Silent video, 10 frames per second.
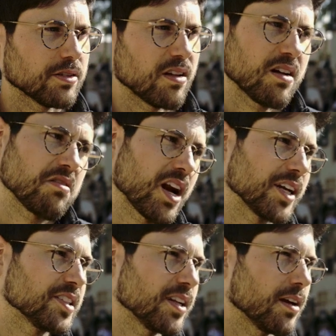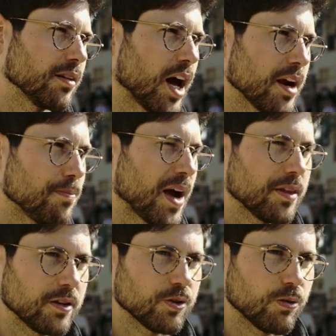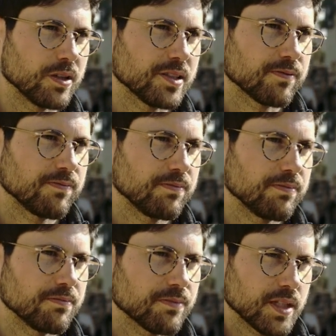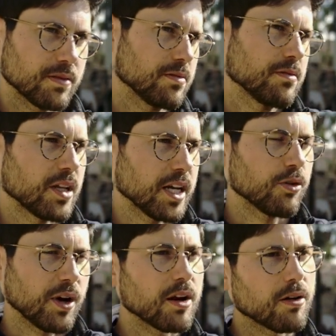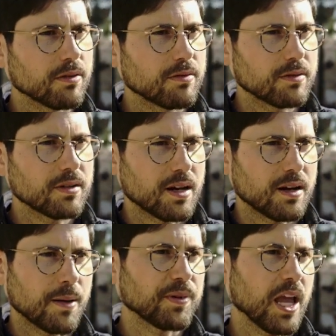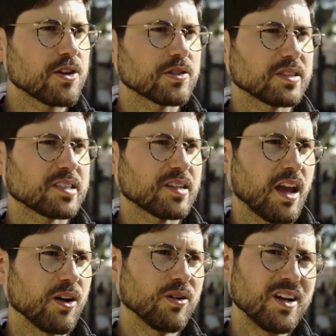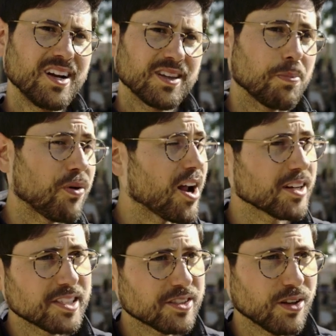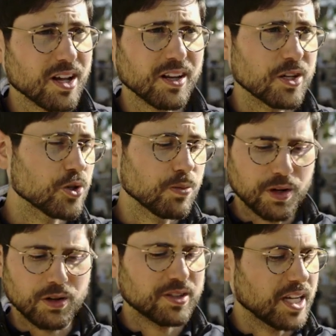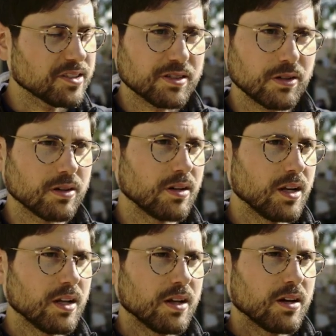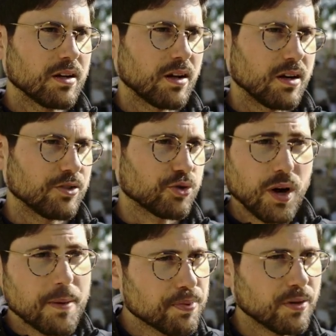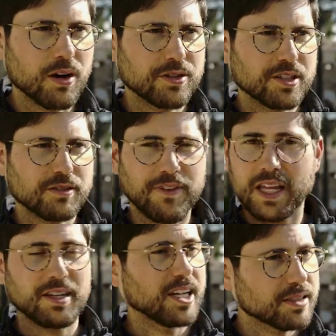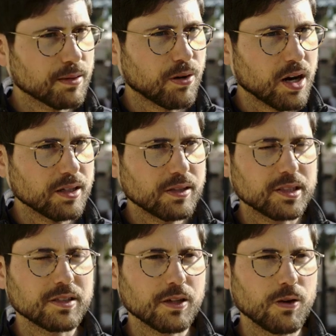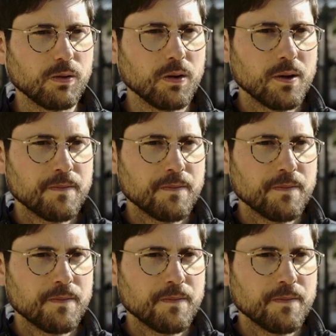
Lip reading: Solana that I see a line of pathing towards like greater applications at scale. The products in Solana like Jupiter, Tensor, Drip are just fantastic products. And so